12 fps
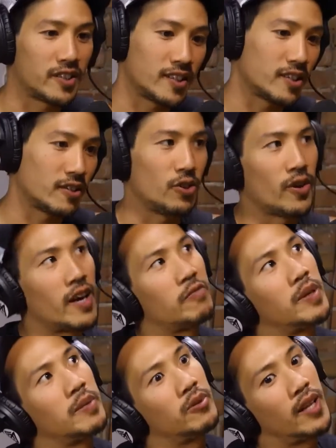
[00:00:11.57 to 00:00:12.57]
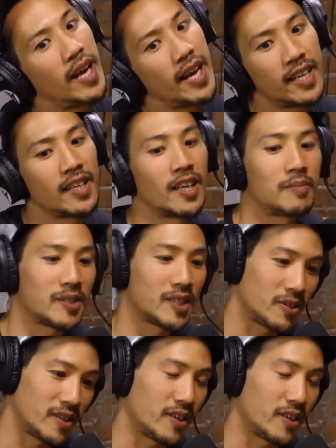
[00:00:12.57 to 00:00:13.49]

and so yes. you have people lining up to do it.